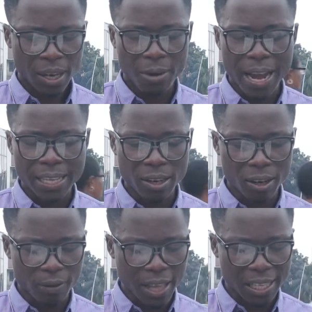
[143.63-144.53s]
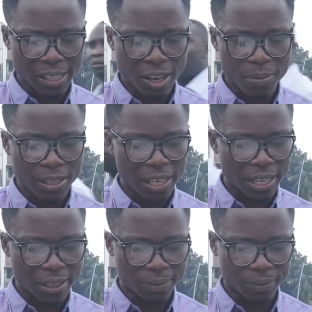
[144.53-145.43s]
All right, all of that is coming
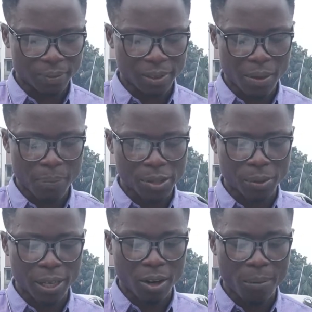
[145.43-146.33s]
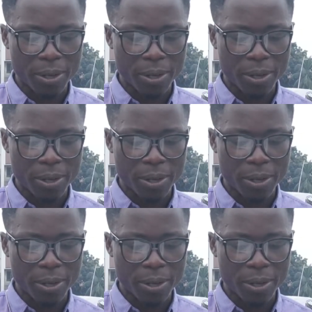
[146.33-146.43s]
up between the